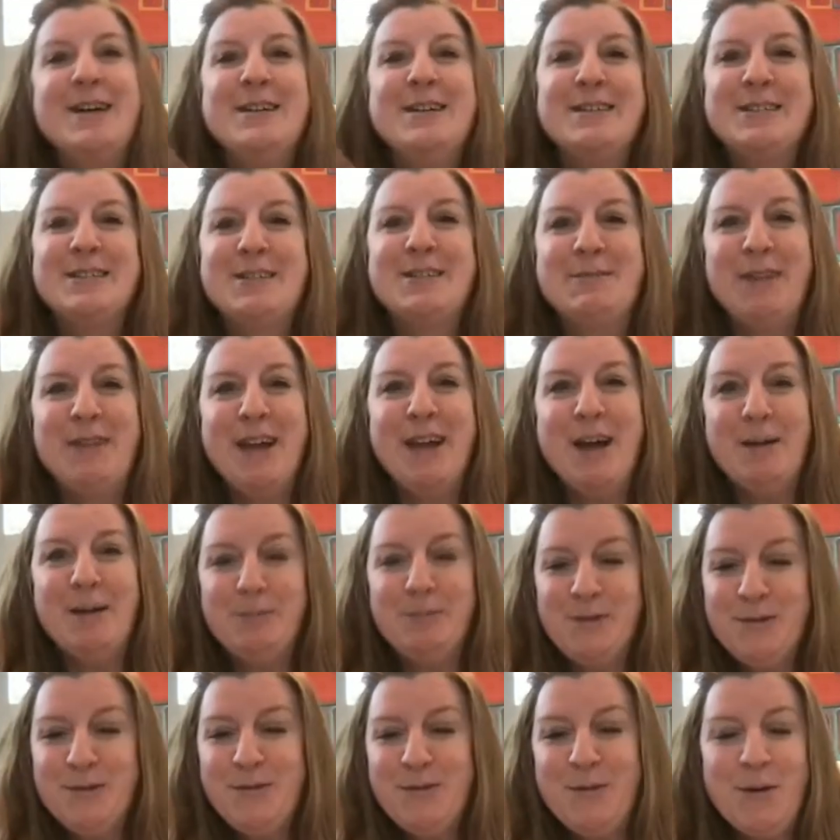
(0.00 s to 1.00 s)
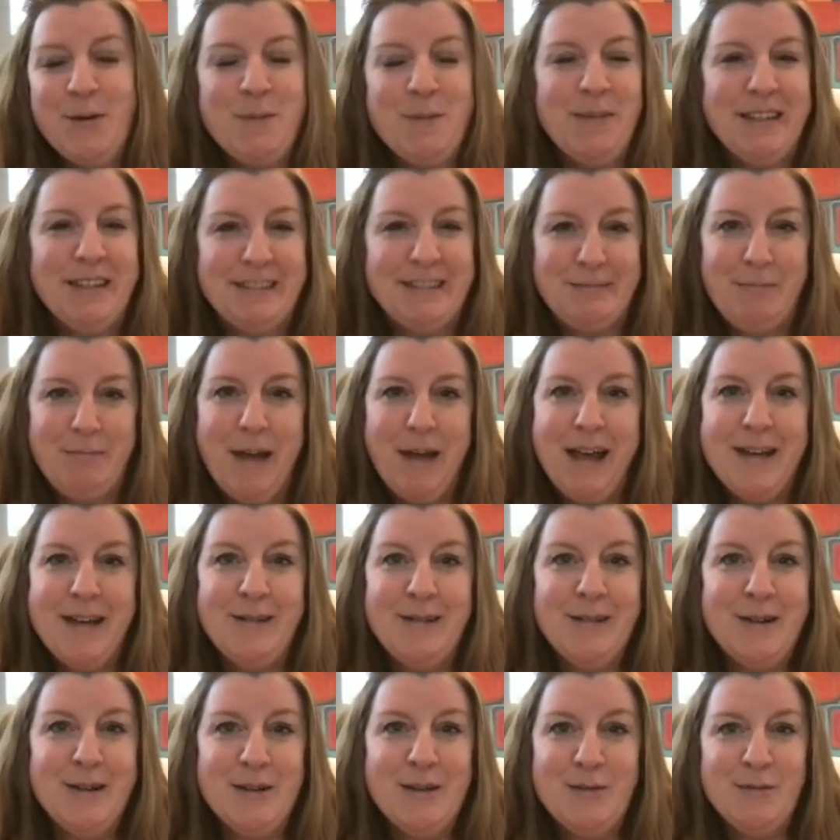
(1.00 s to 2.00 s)
So we helped to form this
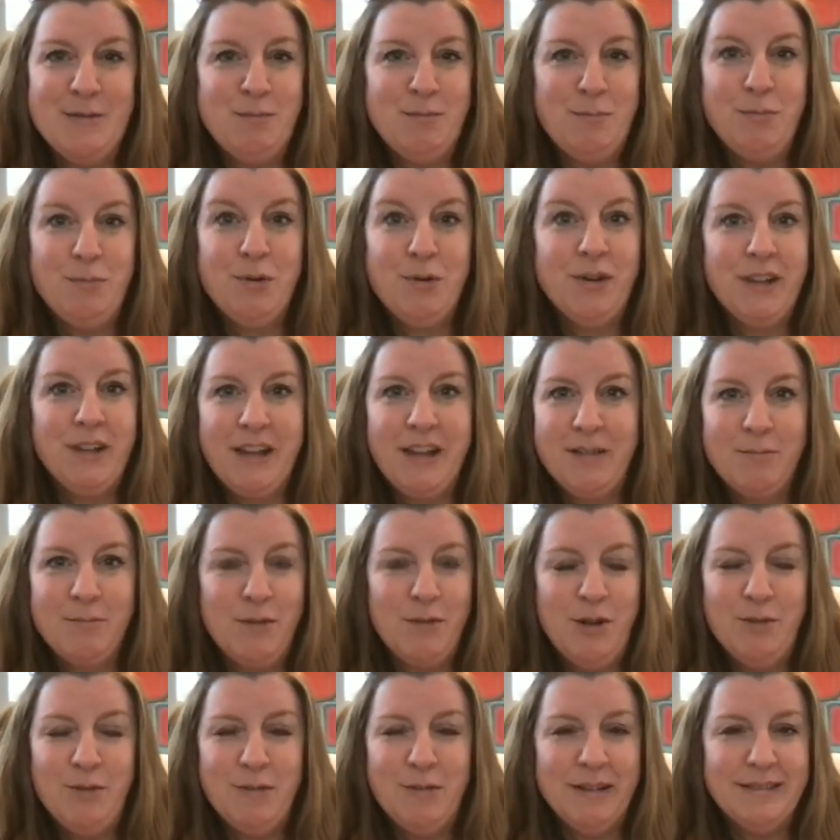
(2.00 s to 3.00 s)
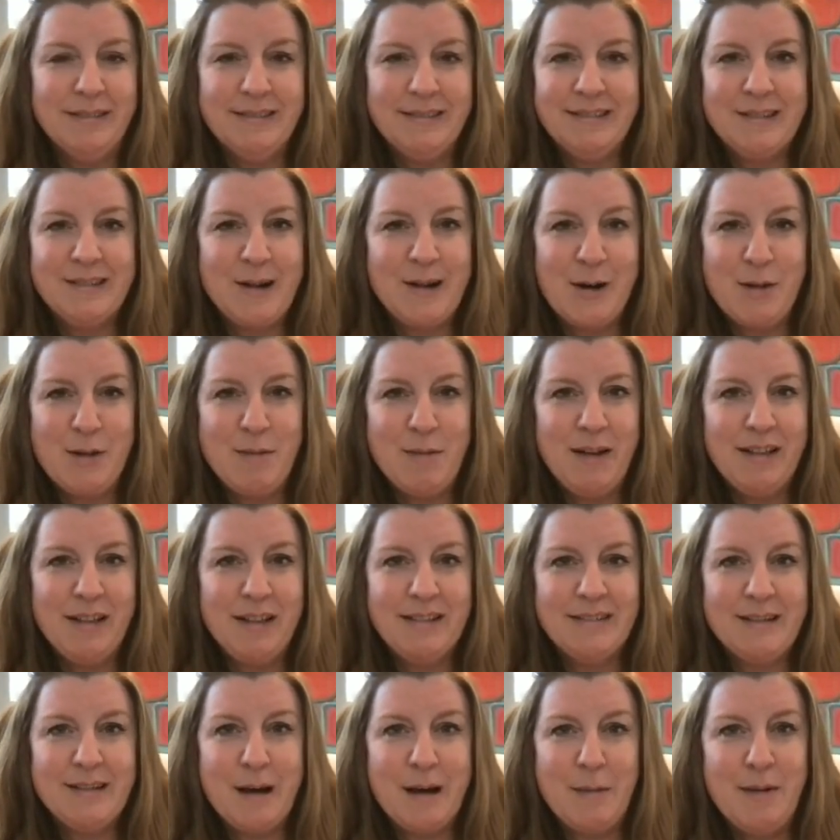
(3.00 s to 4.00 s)
panel of brilliant humans to talk about
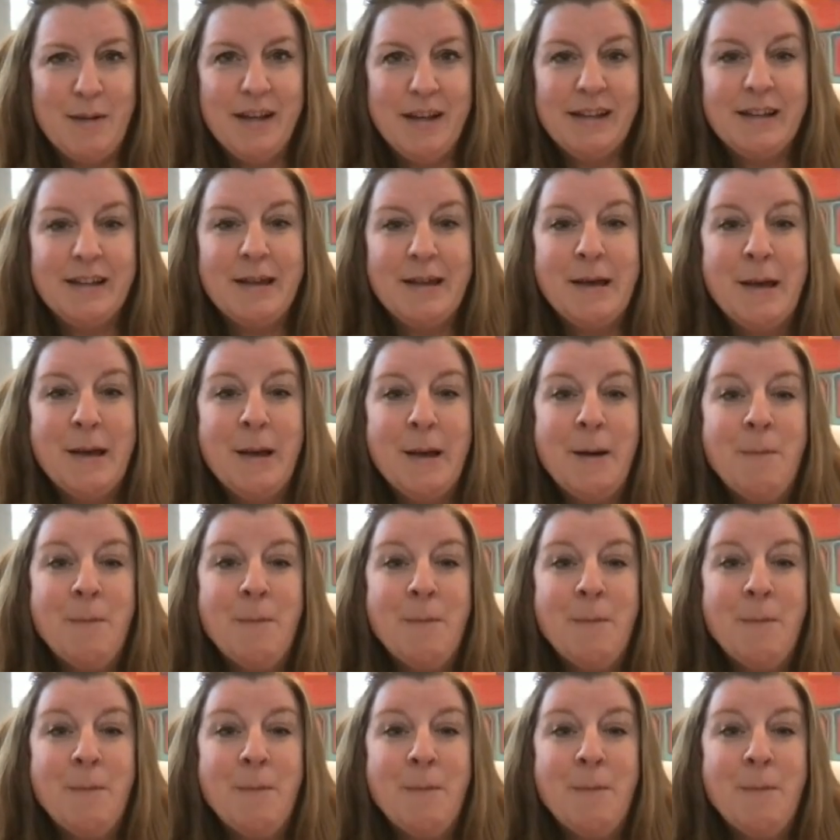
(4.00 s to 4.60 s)
this topic.